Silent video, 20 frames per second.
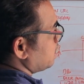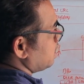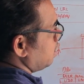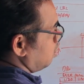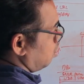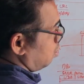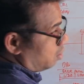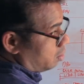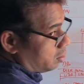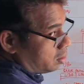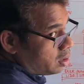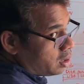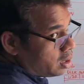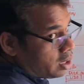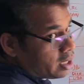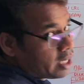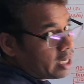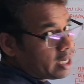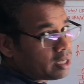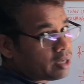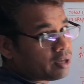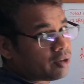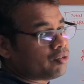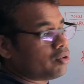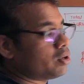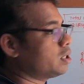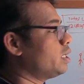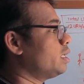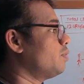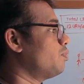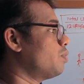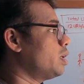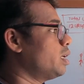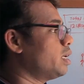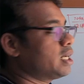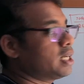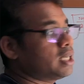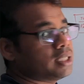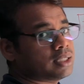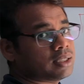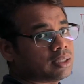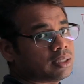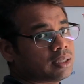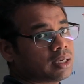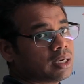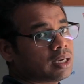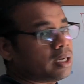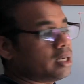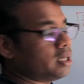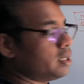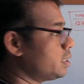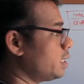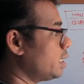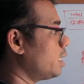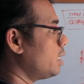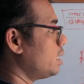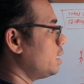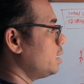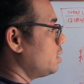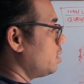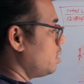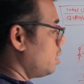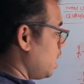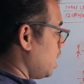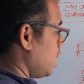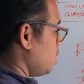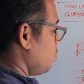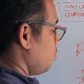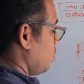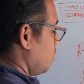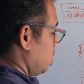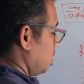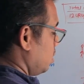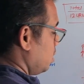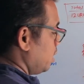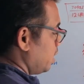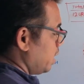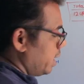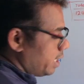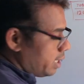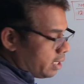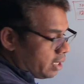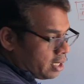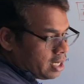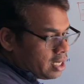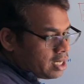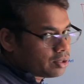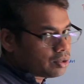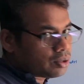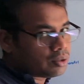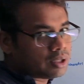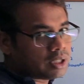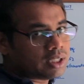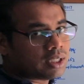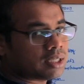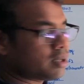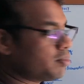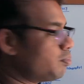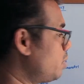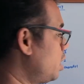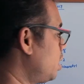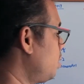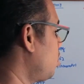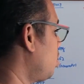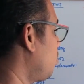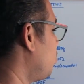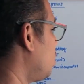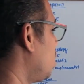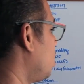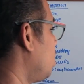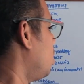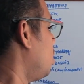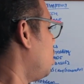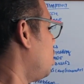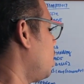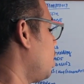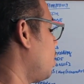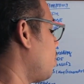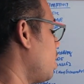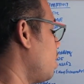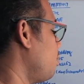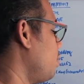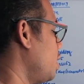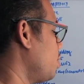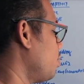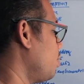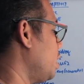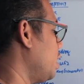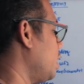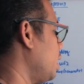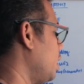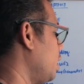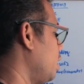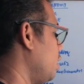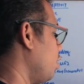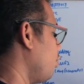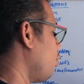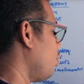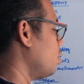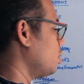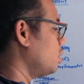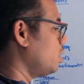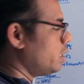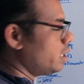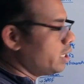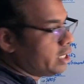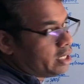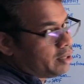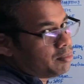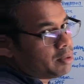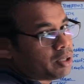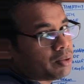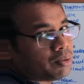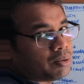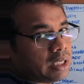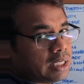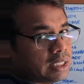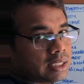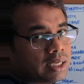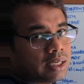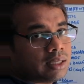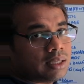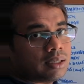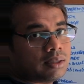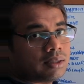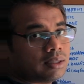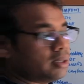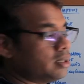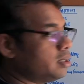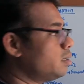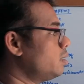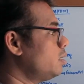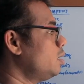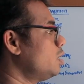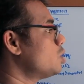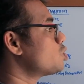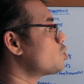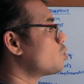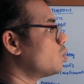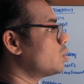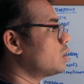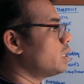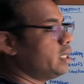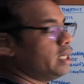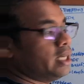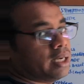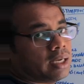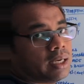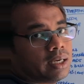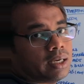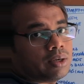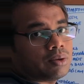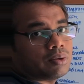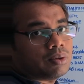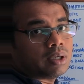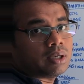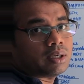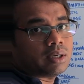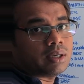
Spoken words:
and all, right? For the different region and single region as well, right? So these are the minimum requirement we need for the DB to design the store the data into the